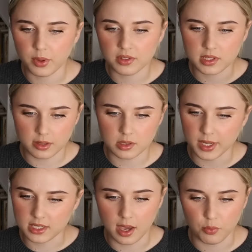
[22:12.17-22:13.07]
then we have the
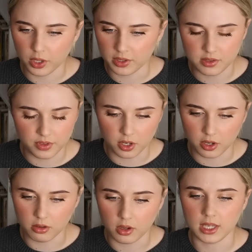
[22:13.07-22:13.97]
Space Camp Wellness
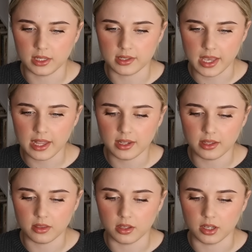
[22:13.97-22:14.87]
video. He said
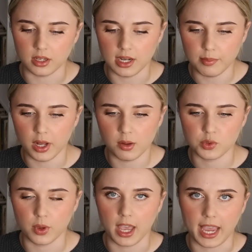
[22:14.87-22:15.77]
that the lip
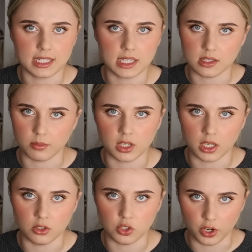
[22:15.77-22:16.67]
balms were
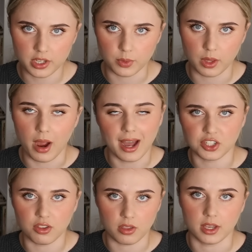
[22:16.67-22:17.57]
$80-something when they were
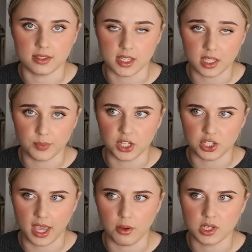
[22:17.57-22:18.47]
actually $36, but he
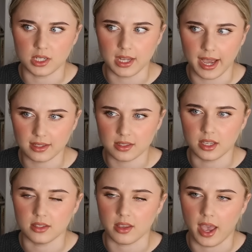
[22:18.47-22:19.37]
just counted
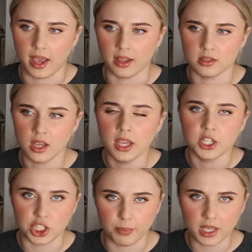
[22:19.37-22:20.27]
taxes and
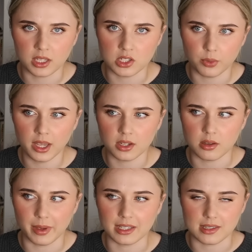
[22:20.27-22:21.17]
shipping into it
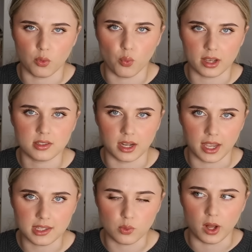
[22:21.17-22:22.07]
to make it sound worse than
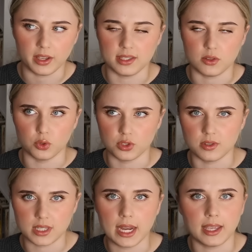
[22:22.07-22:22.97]
it is while he's
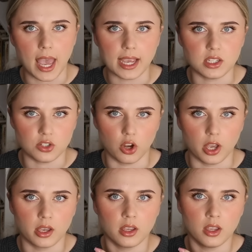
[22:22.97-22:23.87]
also selling
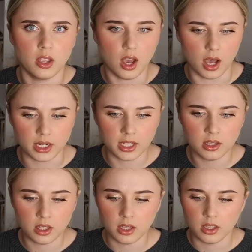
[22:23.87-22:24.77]
$80 honey.